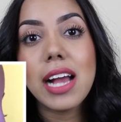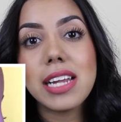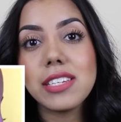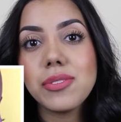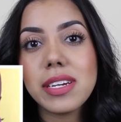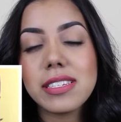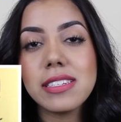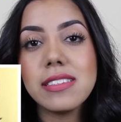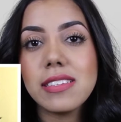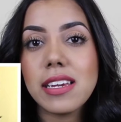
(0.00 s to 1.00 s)
And as you guys
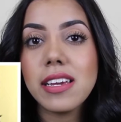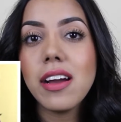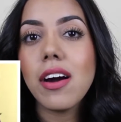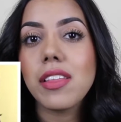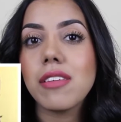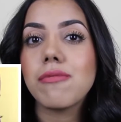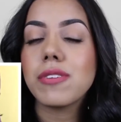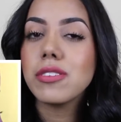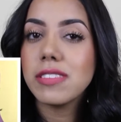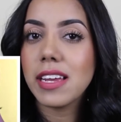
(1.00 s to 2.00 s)
can see, on the
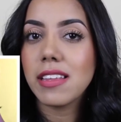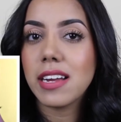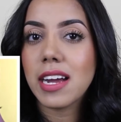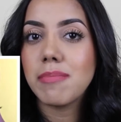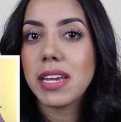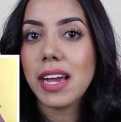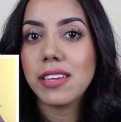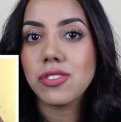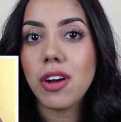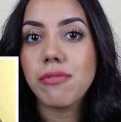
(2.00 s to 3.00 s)
first day that I got my
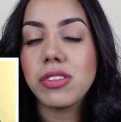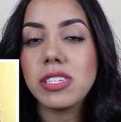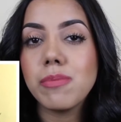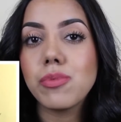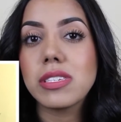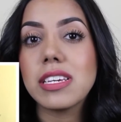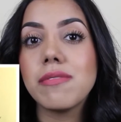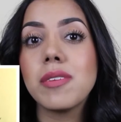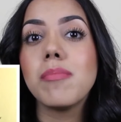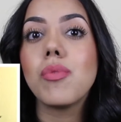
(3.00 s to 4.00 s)
cast off, the tip was
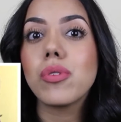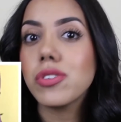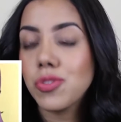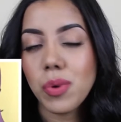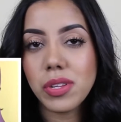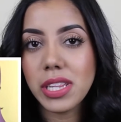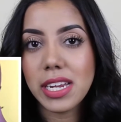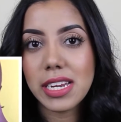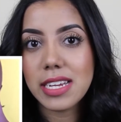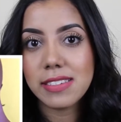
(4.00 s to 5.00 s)
even more swollen
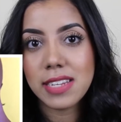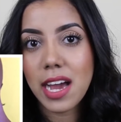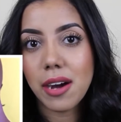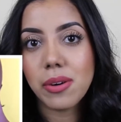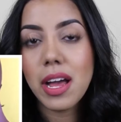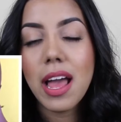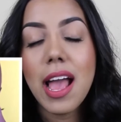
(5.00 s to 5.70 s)
than it is now.